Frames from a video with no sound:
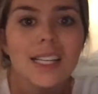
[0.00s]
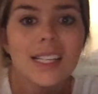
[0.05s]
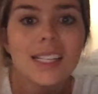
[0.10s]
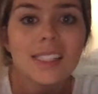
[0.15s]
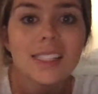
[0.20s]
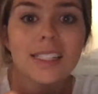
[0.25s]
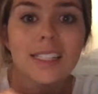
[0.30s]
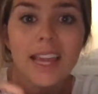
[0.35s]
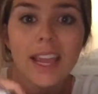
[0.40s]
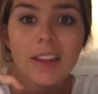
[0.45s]

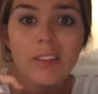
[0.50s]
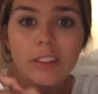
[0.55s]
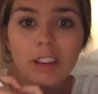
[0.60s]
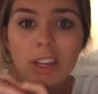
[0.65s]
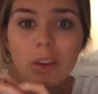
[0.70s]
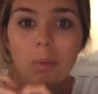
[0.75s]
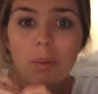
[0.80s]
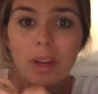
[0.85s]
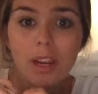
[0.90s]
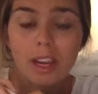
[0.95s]
Today in
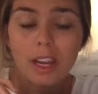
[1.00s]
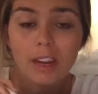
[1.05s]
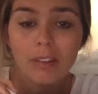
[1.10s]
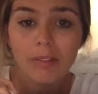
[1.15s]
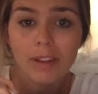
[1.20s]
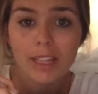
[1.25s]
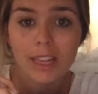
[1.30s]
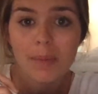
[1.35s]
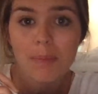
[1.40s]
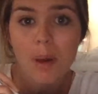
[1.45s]
reading, we're going to
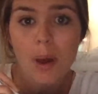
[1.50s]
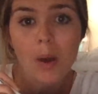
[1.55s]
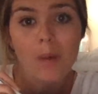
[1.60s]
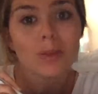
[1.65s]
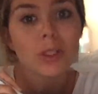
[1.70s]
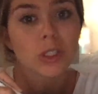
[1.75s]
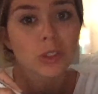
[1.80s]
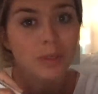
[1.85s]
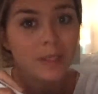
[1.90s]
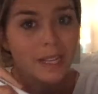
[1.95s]
read the poem
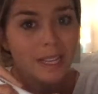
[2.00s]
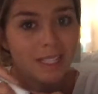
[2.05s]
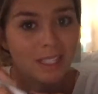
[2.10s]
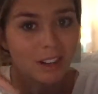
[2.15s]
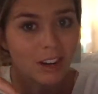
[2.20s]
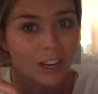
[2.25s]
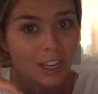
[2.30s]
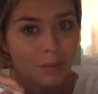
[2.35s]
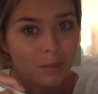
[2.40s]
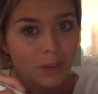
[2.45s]
Trees in
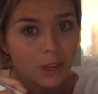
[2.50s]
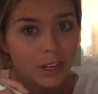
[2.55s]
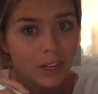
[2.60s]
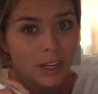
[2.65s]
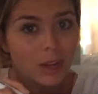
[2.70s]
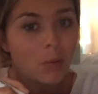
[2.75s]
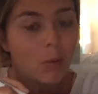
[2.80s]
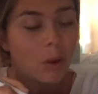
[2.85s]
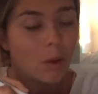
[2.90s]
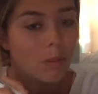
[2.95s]
Our Community
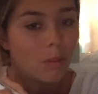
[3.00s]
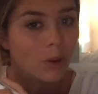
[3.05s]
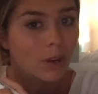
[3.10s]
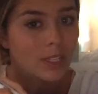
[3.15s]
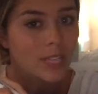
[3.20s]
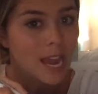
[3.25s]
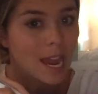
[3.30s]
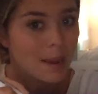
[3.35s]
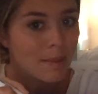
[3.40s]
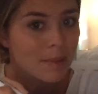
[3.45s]
one more
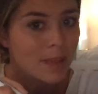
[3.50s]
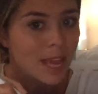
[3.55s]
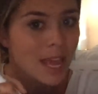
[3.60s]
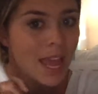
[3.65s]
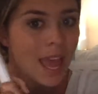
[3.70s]
time.